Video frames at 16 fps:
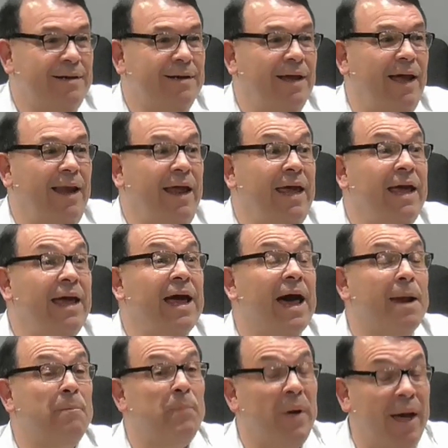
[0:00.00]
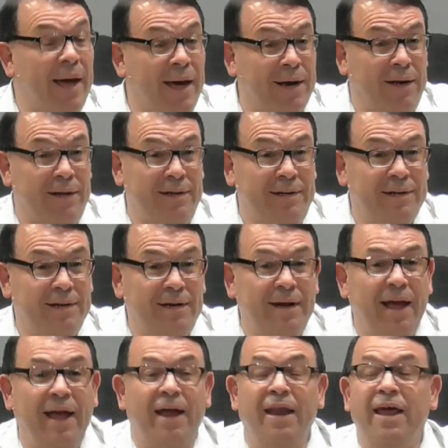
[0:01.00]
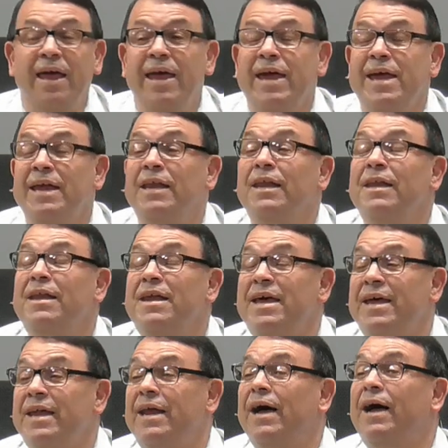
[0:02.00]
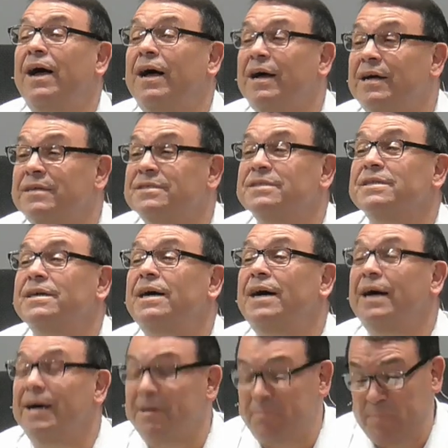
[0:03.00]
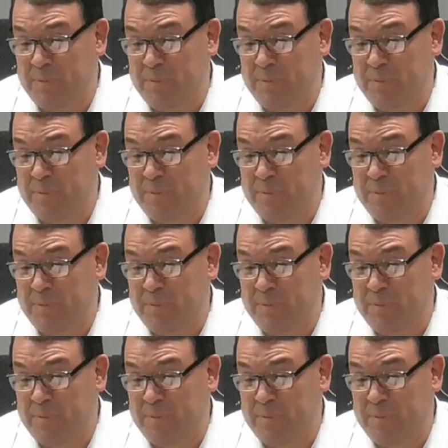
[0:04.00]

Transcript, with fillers: And he got a paddle and he lit us up.